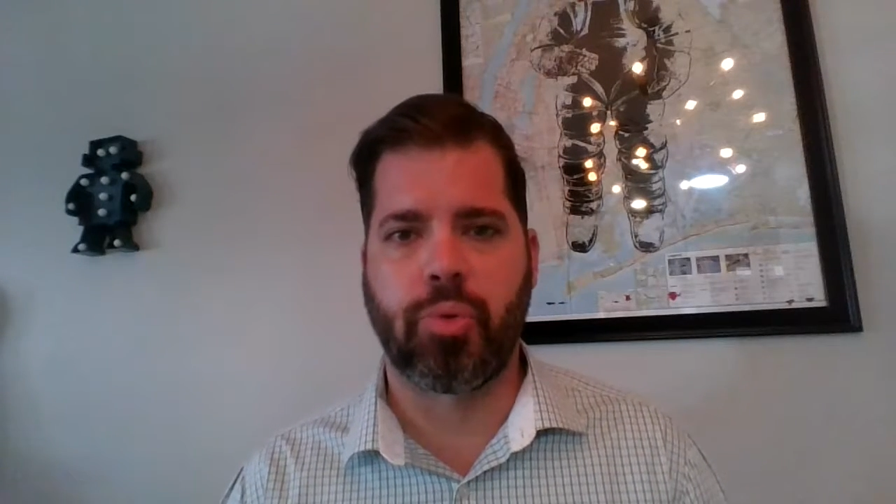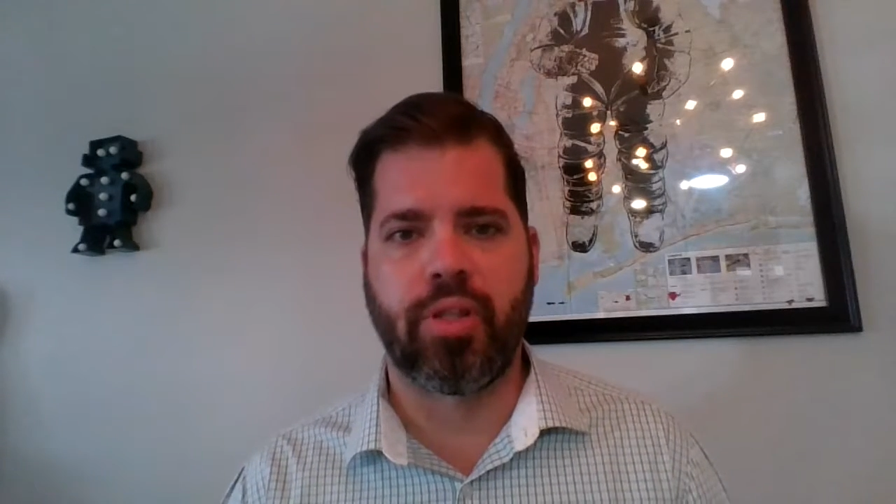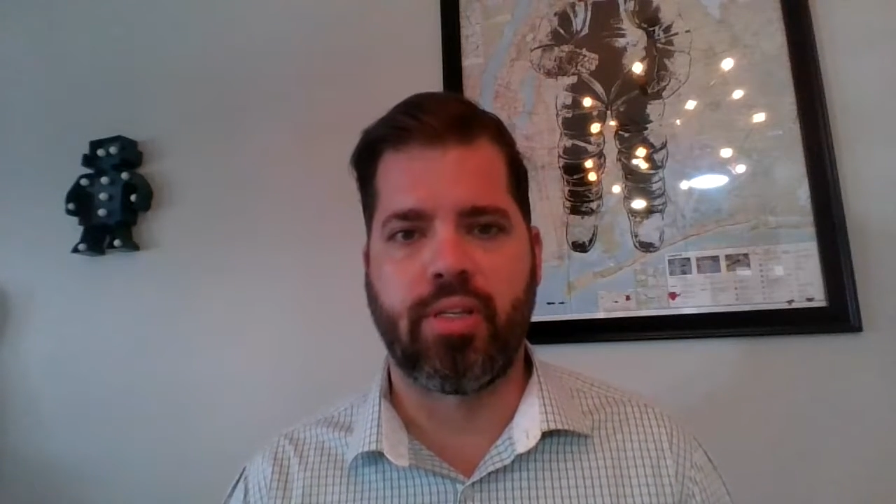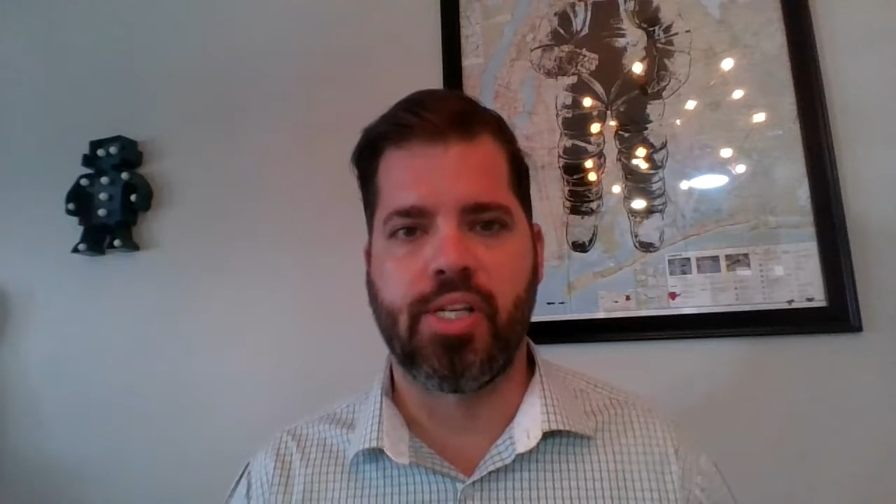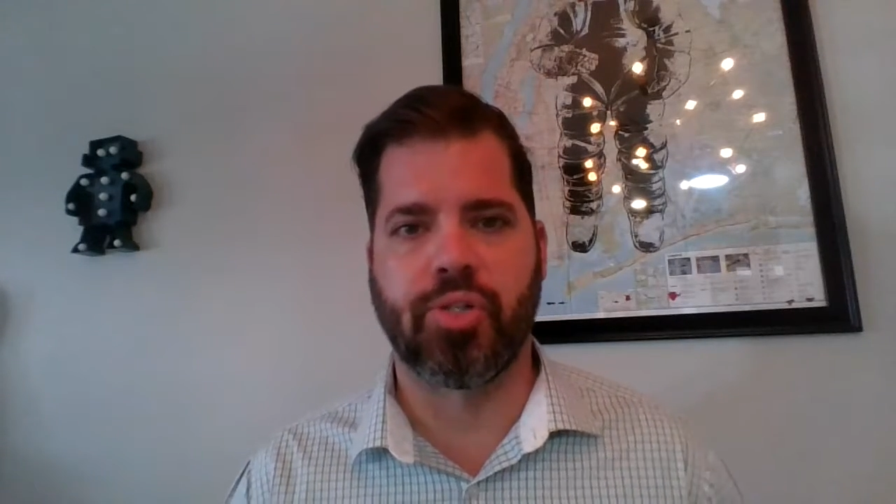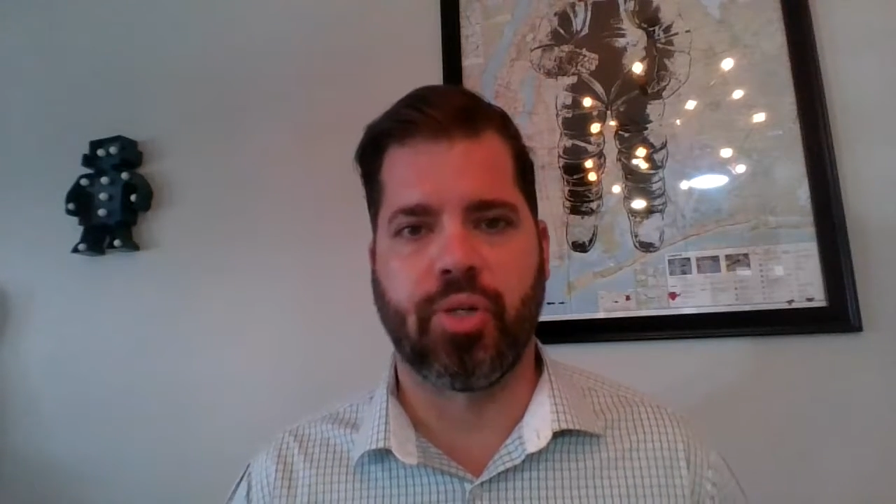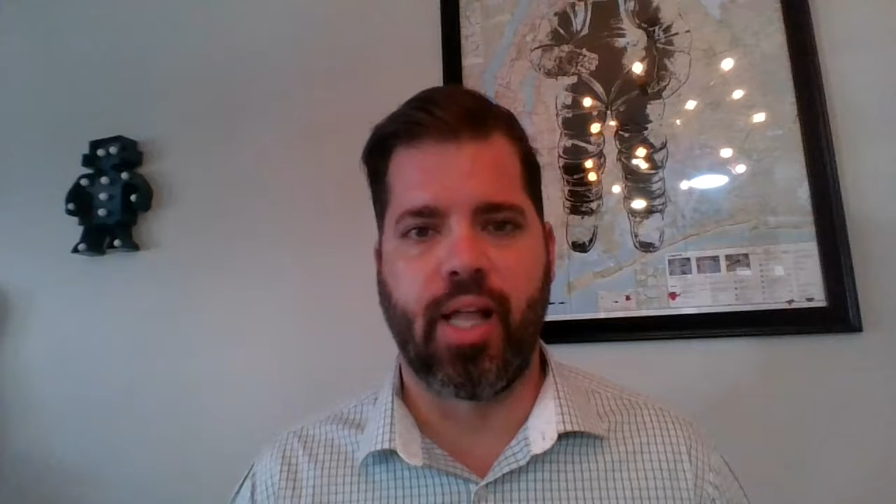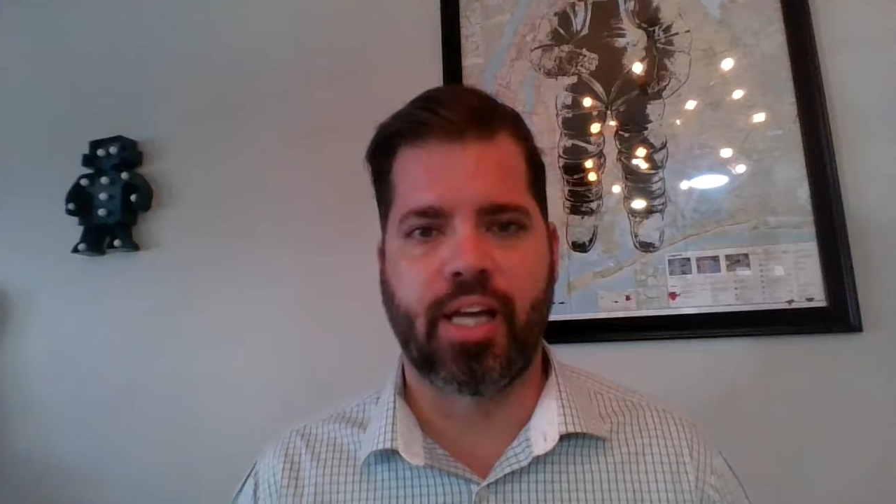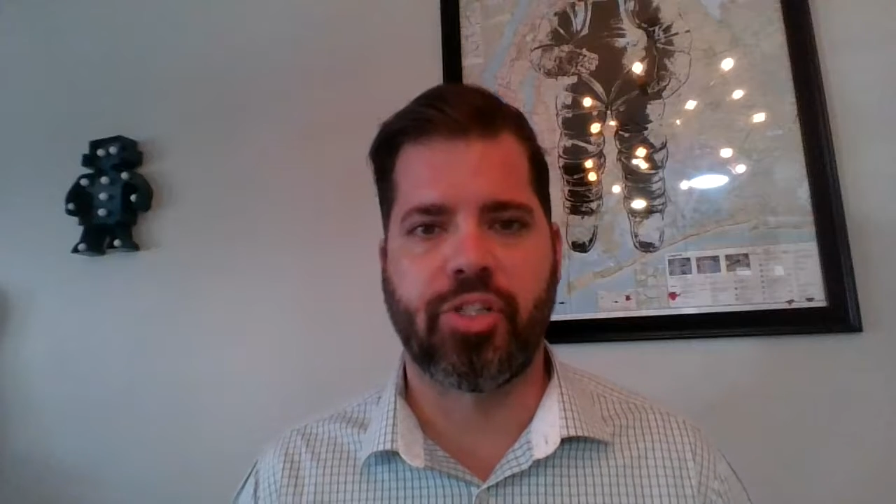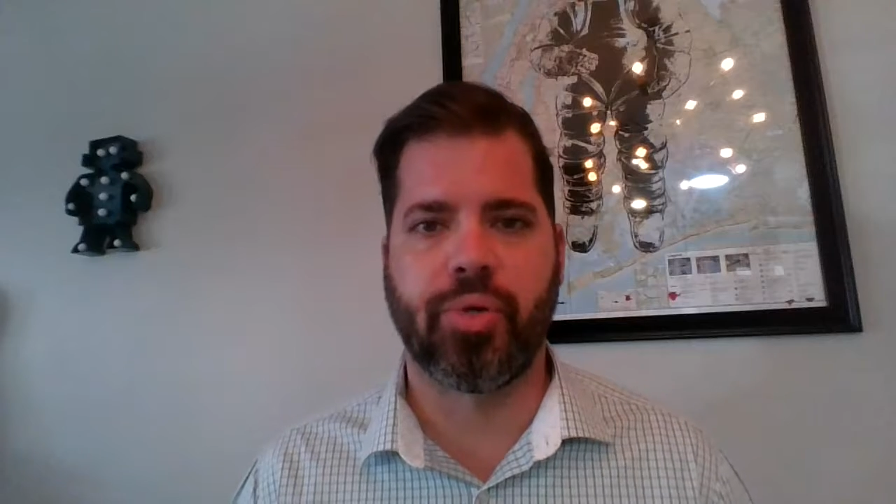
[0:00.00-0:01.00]
with a teacher
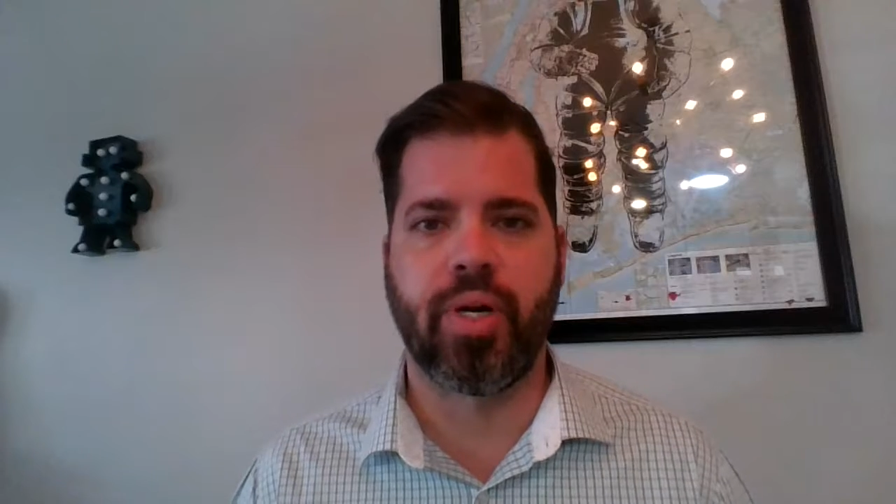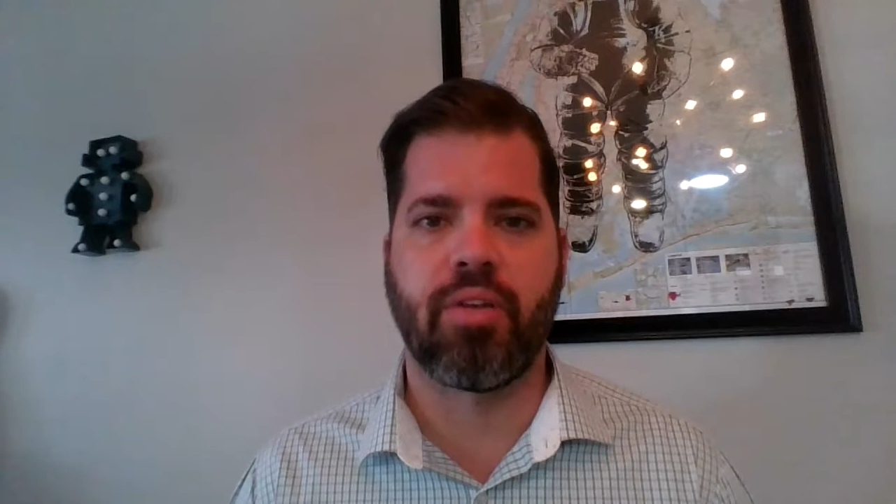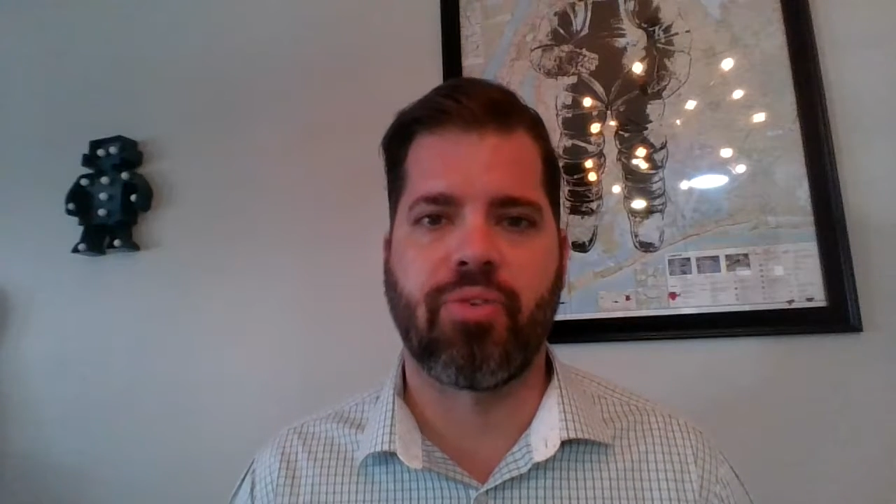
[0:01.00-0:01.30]
lecturing